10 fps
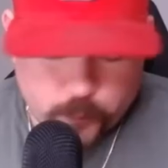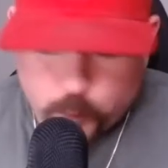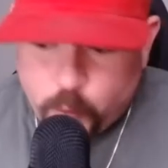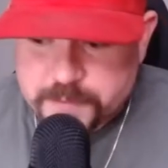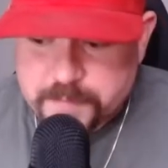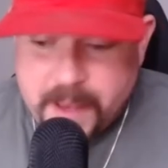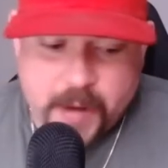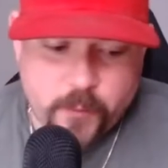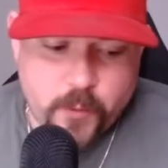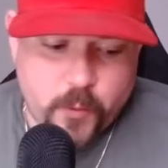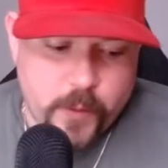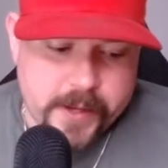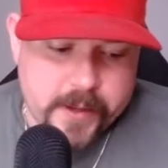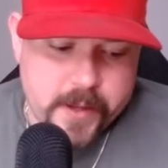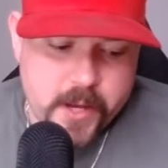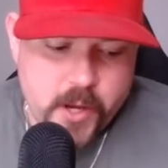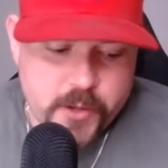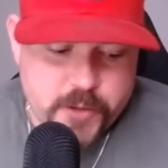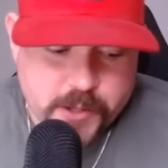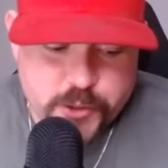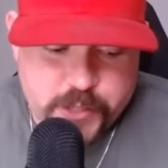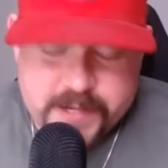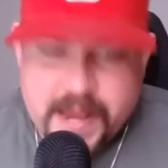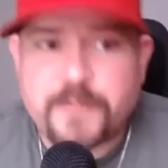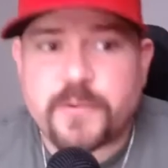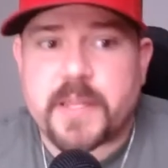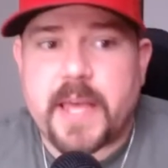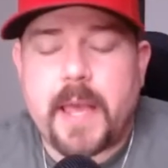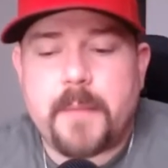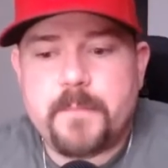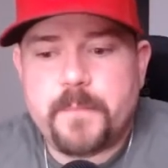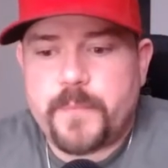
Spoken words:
roll this back real quick. Talked to Shaedon after the game,